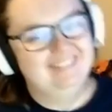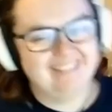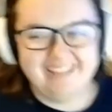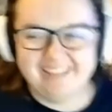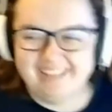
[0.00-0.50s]

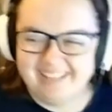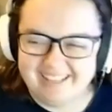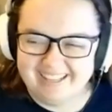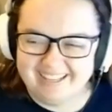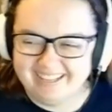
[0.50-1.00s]

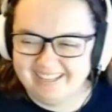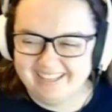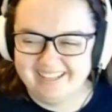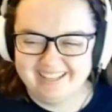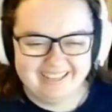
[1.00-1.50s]

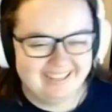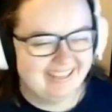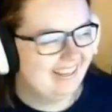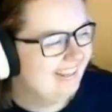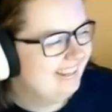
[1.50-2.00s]

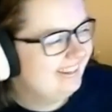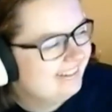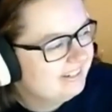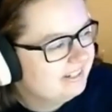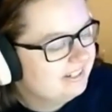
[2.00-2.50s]

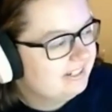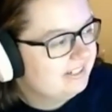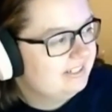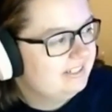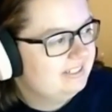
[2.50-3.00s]

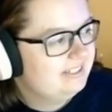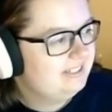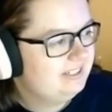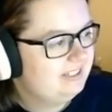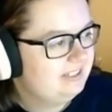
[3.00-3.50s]

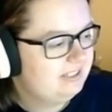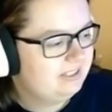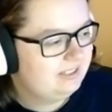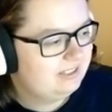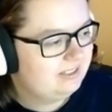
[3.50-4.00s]

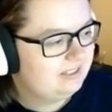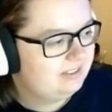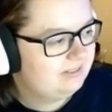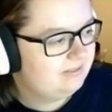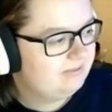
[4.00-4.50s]

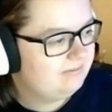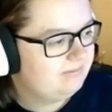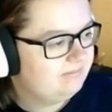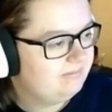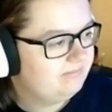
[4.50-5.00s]

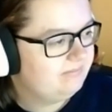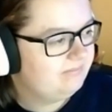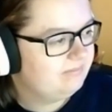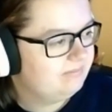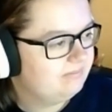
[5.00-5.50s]

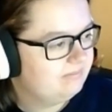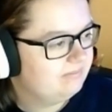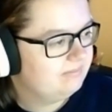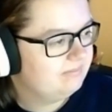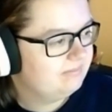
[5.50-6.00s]

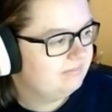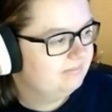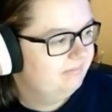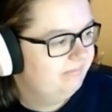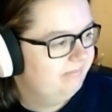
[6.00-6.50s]

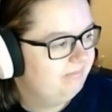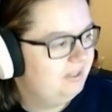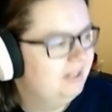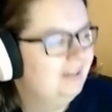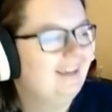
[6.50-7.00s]

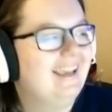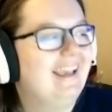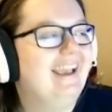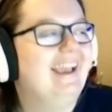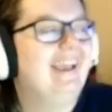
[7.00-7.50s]

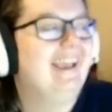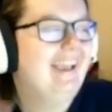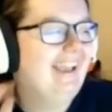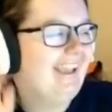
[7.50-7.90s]
The person shown says nothing.